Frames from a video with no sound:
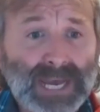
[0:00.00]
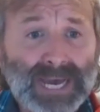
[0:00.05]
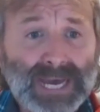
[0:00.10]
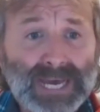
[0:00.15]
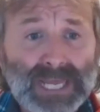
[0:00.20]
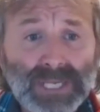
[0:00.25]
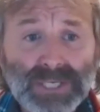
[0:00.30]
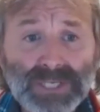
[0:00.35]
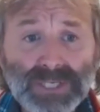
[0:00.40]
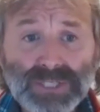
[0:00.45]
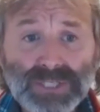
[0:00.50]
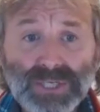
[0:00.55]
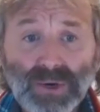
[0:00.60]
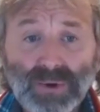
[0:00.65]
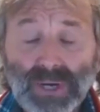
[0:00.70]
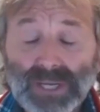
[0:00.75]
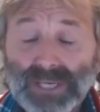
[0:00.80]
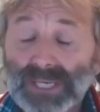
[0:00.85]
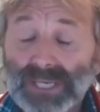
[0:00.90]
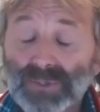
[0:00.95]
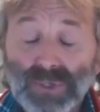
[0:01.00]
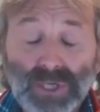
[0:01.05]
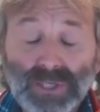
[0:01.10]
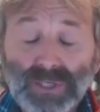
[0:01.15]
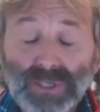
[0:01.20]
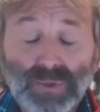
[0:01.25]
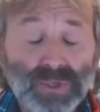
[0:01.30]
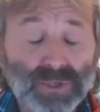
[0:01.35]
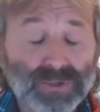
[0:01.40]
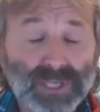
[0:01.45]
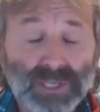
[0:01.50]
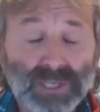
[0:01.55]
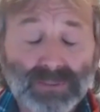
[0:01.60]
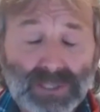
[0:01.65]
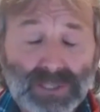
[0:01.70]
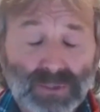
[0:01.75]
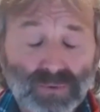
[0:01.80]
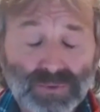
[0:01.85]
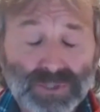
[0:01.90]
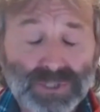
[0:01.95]
And so I knew nothing
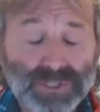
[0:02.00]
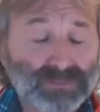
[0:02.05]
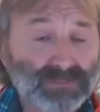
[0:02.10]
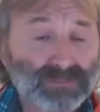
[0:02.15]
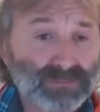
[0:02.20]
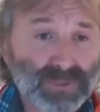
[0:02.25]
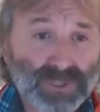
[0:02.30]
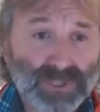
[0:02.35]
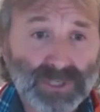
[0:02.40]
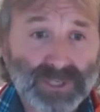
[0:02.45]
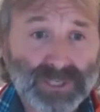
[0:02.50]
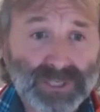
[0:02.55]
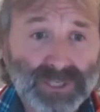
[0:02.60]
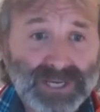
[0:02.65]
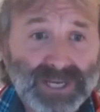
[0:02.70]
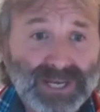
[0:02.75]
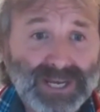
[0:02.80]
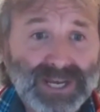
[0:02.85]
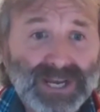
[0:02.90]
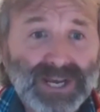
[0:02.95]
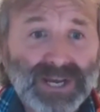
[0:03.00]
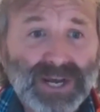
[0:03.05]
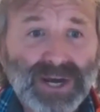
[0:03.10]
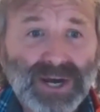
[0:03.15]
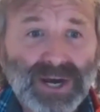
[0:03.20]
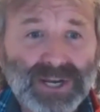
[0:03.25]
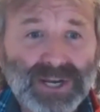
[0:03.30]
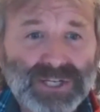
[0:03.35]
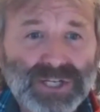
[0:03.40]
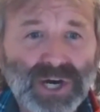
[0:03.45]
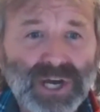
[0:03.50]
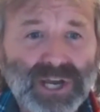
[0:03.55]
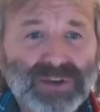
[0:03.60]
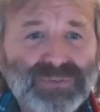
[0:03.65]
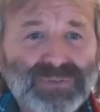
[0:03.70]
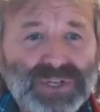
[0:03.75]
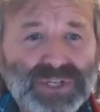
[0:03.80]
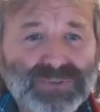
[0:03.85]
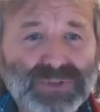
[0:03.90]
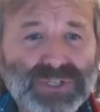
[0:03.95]
about autism, but I dived
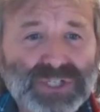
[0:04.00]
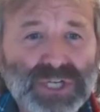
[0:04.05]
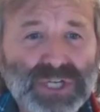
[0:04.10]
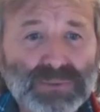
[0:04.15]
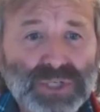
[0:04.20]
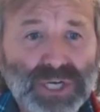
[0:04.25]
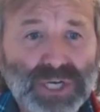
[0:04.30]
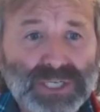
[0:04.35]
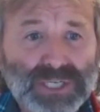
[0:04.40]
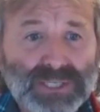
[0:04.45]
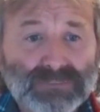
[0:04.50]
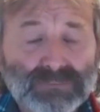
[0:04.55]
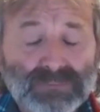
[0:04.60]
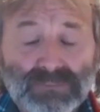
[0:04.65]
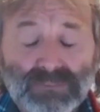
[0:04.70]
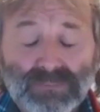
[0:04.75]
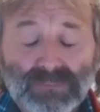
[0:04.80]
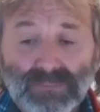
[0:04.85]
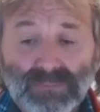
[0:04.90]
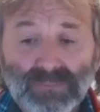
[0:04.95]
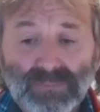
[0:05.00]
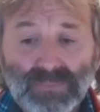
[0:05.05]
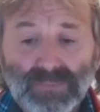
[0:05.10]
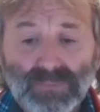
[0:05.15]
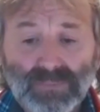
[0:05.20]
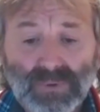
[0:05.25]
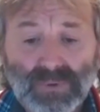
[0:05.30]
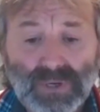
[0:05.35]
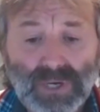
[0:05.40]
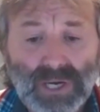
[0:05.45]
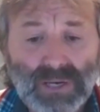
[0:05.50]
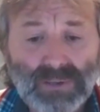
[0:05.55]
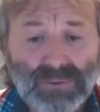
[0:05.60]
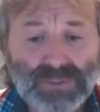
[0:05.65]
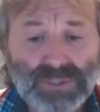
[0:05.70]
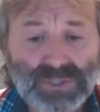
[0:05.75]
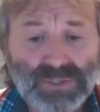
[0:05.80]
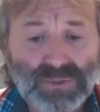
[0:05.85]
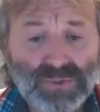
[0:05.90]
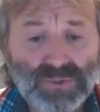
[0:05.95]
into the subject, and I
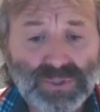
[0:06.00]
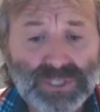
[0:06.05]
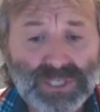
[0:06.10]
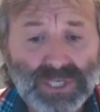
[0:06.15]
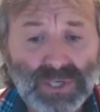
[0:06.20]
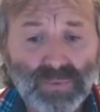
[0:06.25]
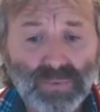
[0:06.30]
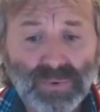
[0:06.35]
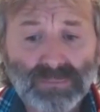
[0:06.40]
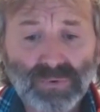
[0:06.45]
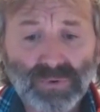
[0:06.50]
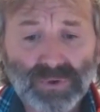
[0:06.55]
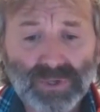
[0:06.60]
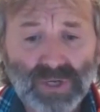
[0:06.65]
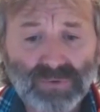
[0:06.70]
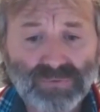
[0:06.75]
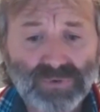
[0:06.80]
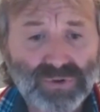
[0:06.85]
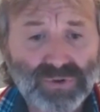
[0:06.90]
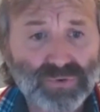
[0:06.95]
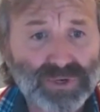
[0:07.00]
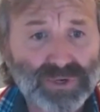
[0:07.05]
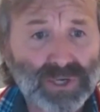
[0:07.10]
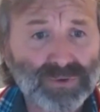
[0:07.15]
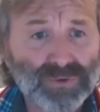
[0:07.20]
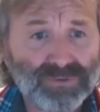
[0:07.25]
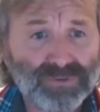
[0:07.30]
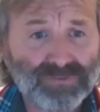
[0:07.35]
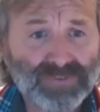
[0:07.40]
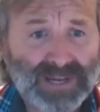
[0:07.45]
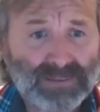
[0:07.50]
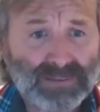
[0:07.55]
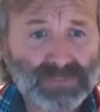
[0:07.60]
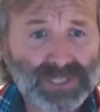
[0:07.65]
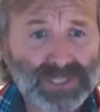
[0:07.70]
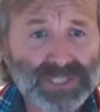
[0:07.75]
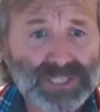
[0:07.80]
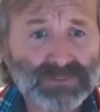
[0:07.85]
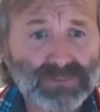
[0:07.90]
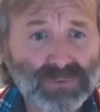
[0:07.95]
was treating at one point over 300
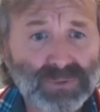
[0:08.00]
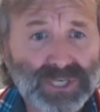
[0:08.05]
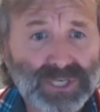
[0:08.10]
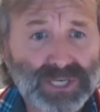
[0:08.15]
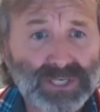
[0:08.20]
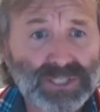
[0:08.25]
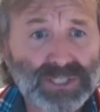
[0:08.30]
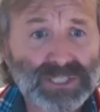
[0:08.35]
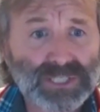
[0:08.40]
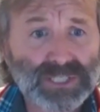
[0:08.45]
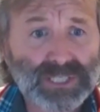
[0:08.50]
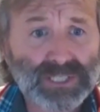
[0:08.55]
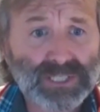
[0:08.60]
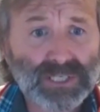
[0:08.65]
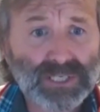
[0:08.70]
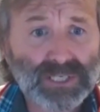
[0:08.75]
families simultaneously,